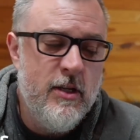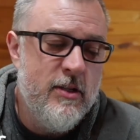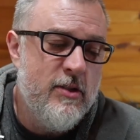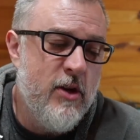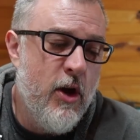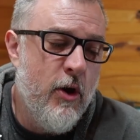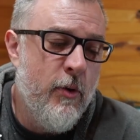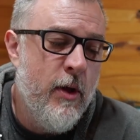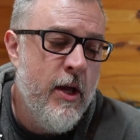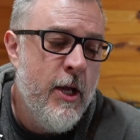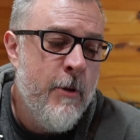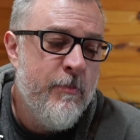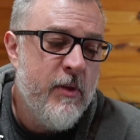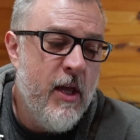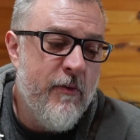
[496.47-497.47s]
And so
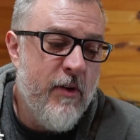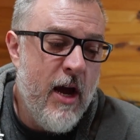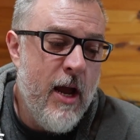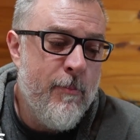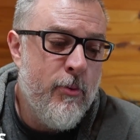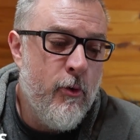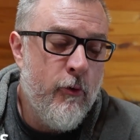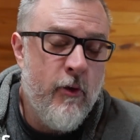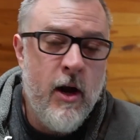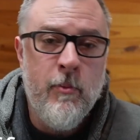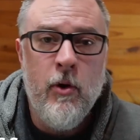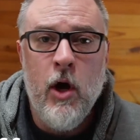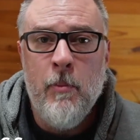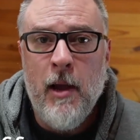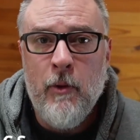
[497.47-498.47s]
if I program all